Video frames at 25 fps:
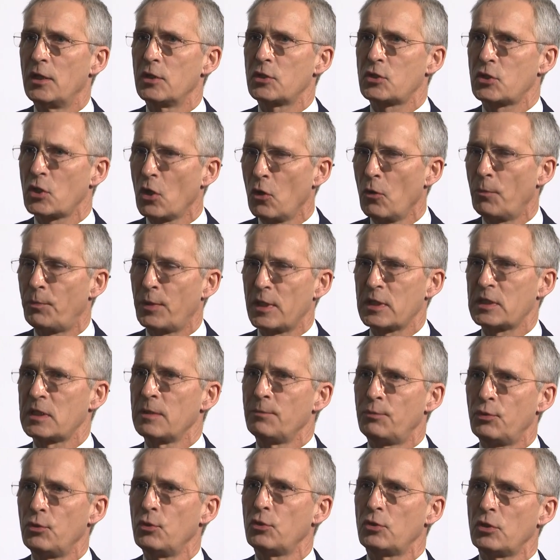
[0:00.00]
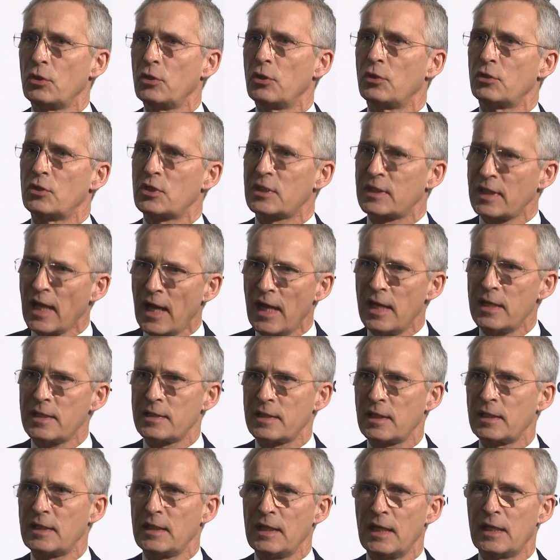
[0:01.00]
so President Putin
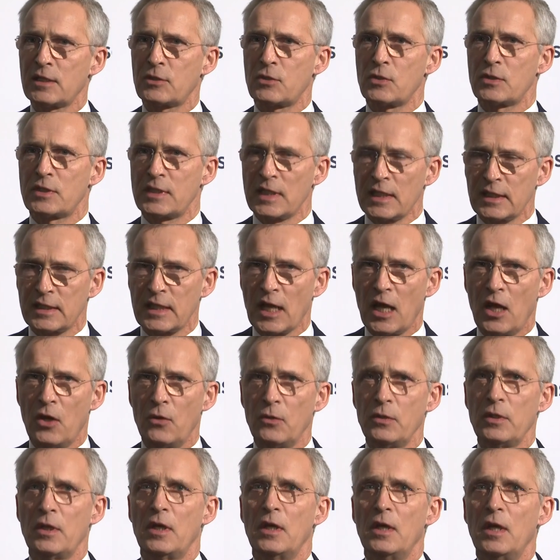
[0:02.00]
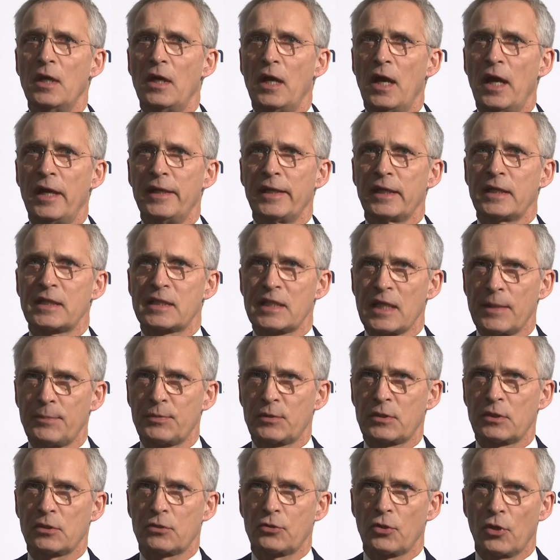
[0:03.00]
understands that he has to sit down and
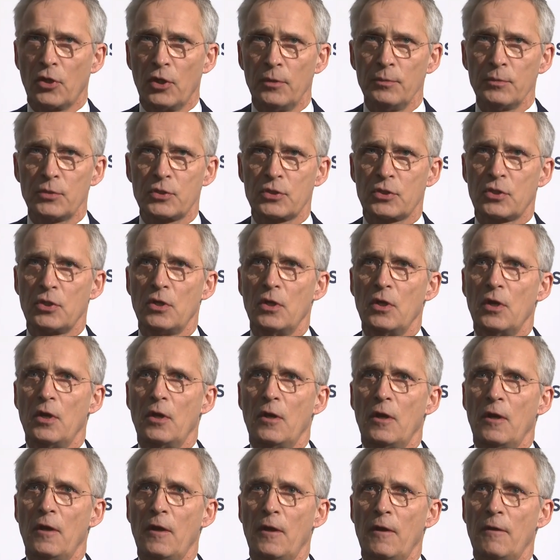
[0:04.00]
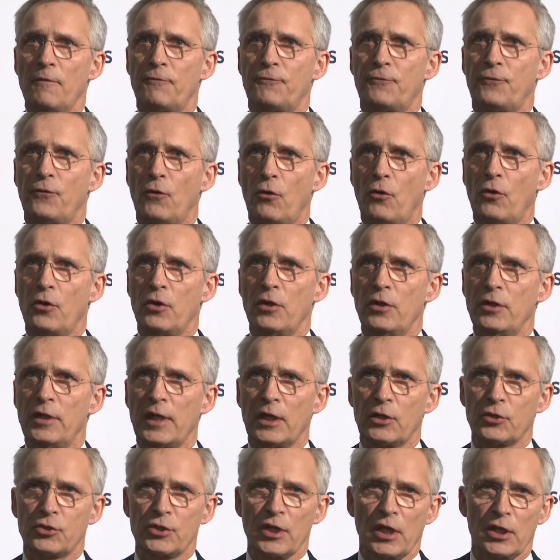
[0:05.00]
accept terms for
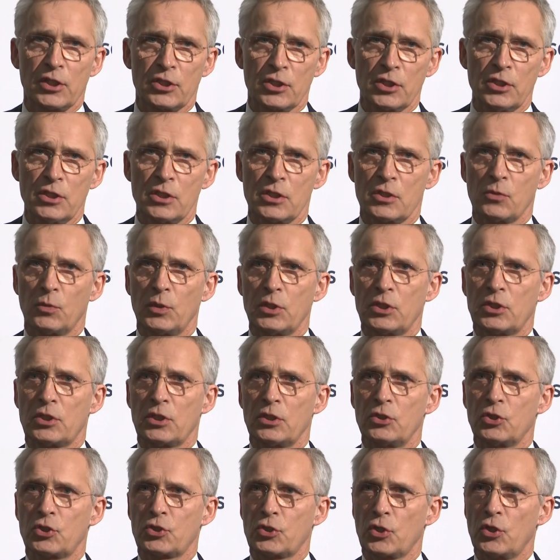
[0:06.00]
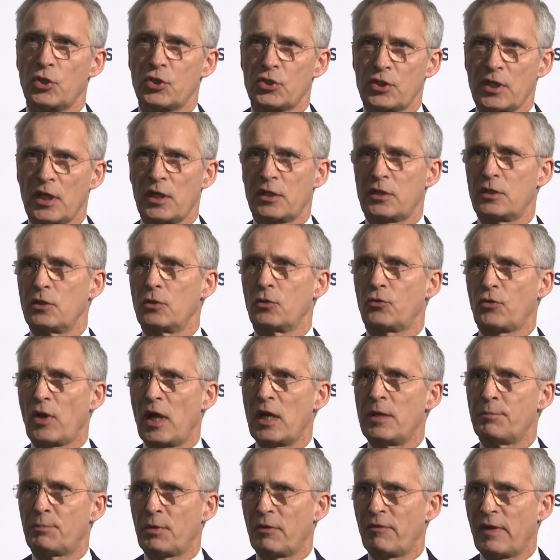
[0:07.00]
negotiations, which ensures that
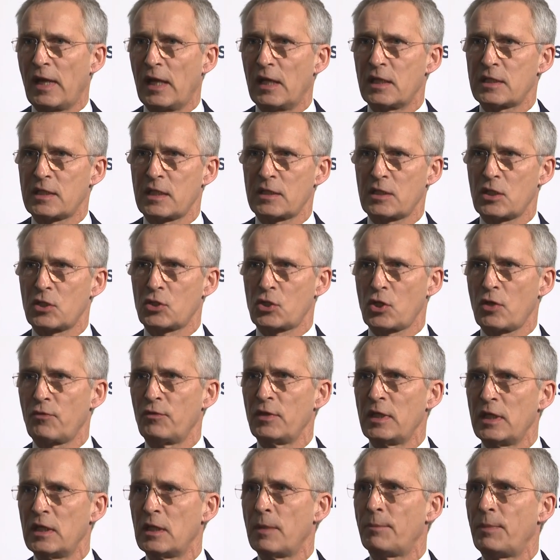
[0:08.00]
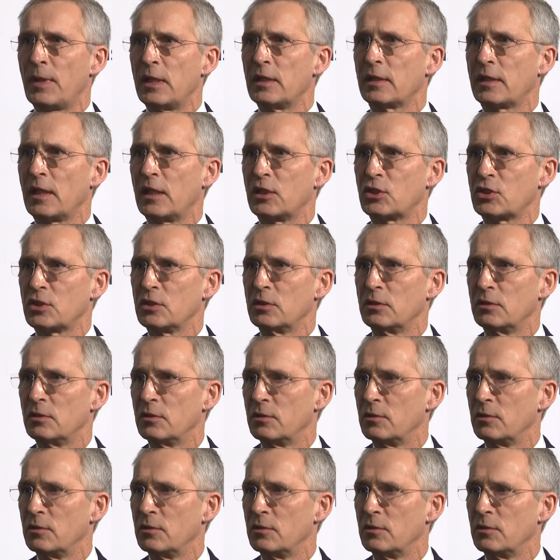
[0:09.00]
Ukraine prevails as a sovereign, independent nation.